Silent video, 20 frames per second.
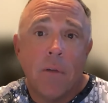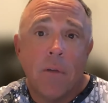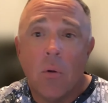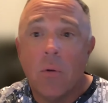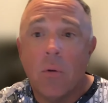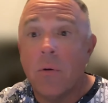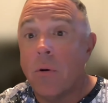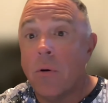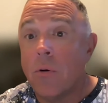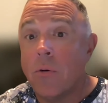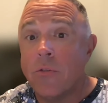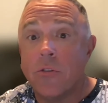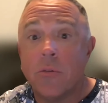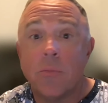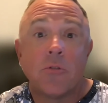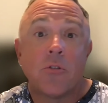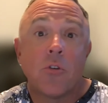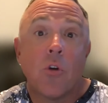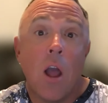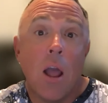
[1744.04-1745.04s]
or
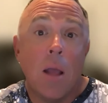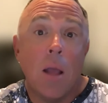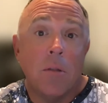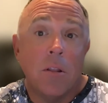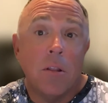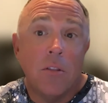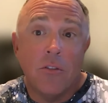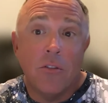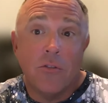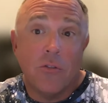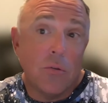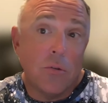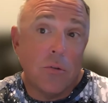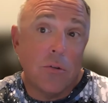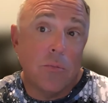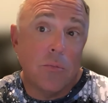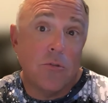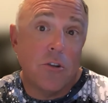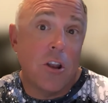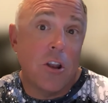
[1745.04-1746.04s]
subscribe to this
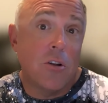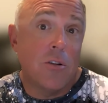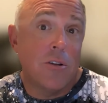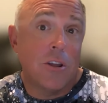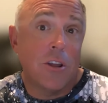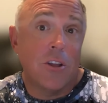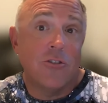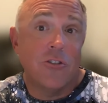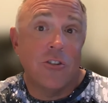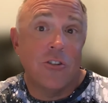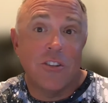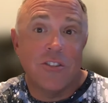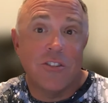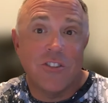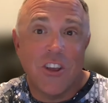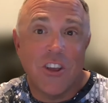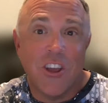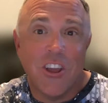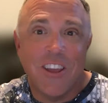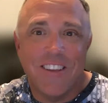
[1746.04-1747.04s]
YouTube channel, I guess you could
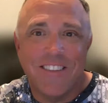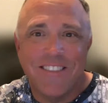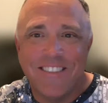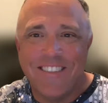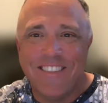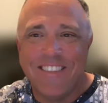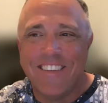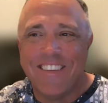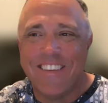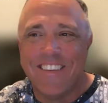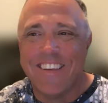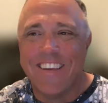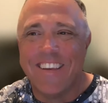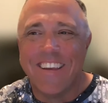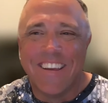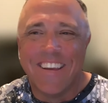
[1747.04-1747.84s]
say. All